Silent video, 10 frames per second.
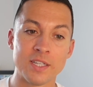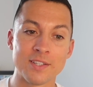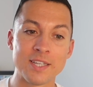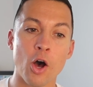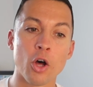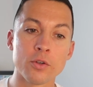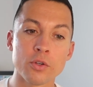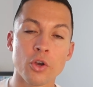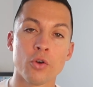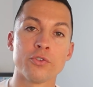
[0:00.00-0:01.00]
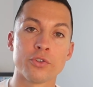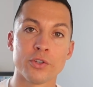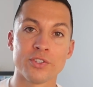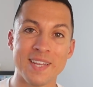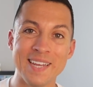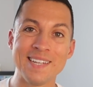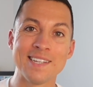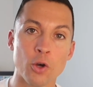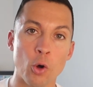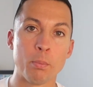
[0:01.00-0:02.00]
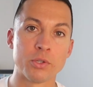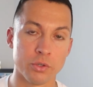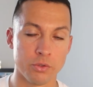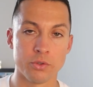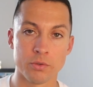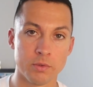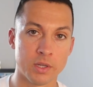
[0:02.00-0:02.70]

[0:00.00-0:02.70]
is unconscious incompetence.